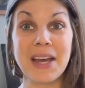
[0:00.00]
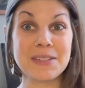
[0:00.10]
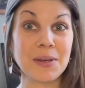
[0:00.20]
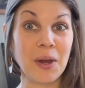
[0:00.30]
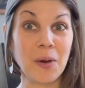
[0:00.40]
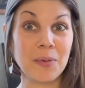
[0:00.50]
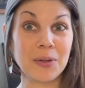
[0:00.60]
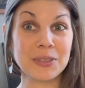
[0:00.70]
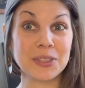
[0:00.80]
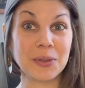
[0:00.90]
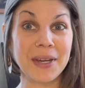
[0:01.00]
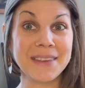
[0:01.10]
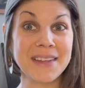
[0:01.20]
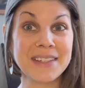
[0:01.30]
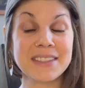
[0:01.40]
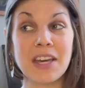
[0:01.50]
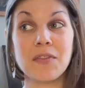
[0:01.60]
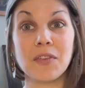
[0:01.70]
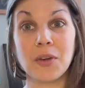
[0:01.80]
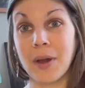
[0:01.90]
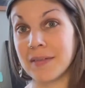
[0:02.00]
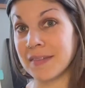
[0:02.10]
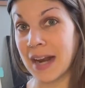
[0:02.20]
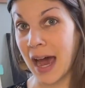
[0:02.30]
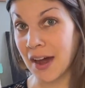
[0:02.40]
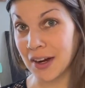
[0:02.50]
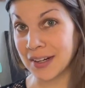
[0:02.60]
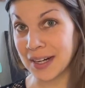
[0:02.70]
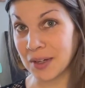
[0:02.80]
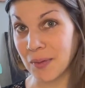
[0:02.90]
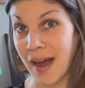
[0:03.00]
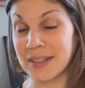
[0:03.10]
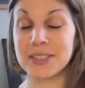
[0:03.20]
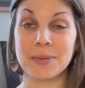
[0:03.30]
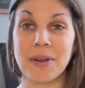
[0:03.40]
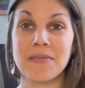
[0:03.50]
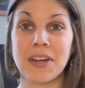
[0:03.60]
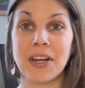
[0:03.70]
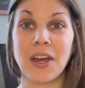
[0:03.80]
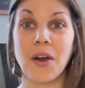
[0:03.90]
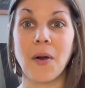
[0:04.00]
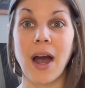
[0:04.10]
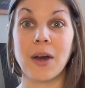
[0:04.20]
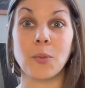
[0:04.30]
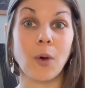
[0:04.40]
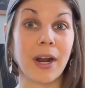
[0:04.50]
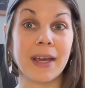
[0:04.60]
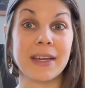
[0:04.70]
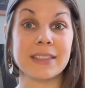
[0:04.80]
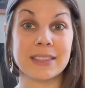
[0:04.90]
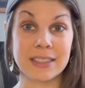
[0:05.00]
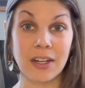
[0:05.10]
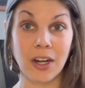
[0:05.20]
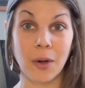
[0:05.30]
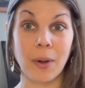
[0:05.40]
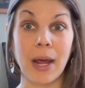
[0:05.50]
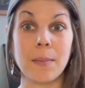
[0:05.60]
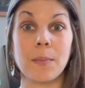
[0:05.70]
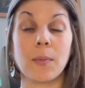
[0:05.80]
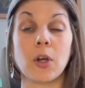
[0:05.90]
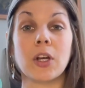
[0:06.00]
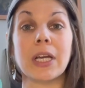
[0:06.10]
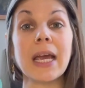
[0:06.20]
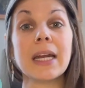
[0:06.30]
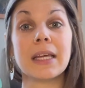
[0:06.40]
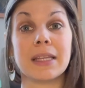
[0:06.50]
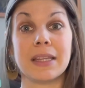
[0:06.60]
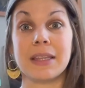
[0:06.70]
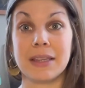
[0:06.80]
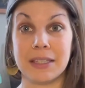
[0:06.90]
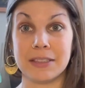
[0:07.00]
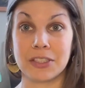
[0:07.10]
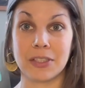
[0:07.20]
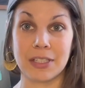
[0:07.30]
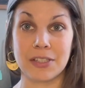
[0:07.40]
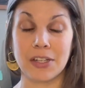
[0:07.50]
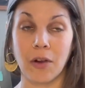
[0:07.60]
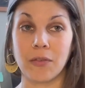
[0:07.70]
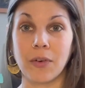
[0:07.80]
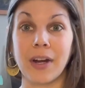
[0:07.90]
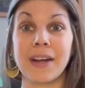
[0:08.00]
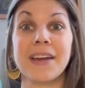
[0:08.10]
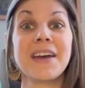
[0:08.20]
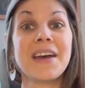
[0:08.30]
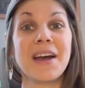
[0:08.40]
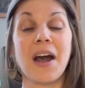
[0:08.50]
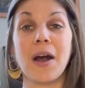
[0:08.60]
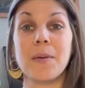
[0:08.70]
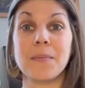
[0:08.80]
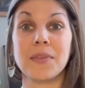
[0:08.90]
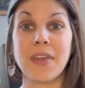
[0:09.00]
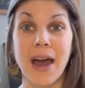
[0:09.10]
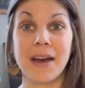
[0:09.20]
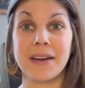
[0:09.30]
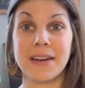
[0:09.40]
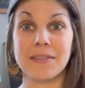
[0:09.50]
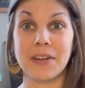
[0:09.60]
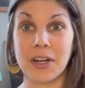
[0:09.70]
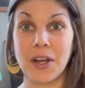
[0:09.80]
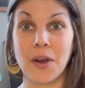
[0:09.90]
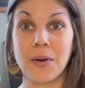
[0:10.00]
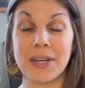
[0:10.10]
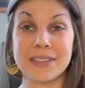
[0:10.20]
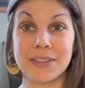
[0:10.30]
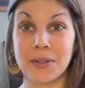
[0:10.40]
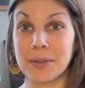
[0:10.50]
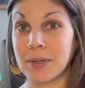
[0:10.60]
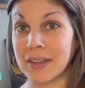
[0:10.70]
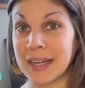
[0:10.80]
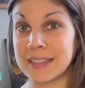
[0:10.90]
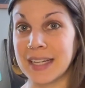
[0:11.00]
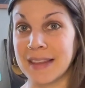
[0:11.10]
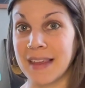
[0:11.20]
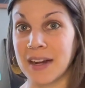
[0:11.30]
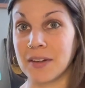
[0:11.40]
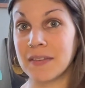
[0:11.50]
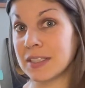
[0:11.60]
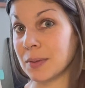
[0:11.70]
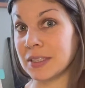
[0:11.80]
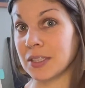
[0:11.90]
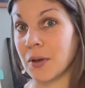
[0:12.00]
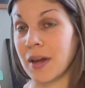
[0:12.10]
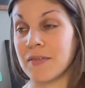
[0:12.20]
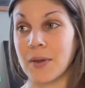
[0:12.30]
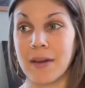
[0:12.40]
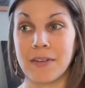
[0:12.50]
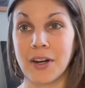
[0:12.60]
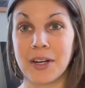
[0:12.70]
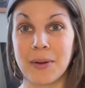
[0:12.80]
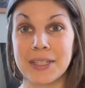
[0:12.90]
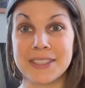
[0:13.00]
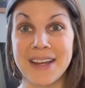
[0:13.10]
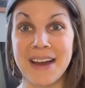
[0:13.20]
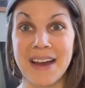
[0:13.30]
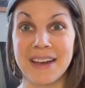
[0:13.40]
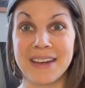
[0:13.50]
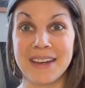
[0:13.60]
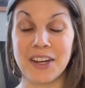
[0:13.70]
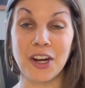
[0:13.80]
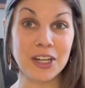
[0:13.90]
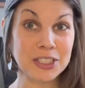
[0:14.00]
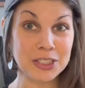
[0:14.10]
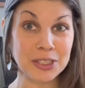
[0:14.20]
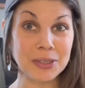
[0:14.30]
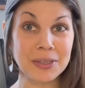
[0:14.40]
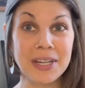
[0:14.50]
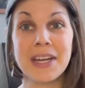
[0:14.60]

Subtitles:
So I hope you enjoyed this. If you have not already watched my video on what I consider when I'm creating this shelf work, that video is going to be linked at the end of this one. So if you haven't already watched that, I encourage you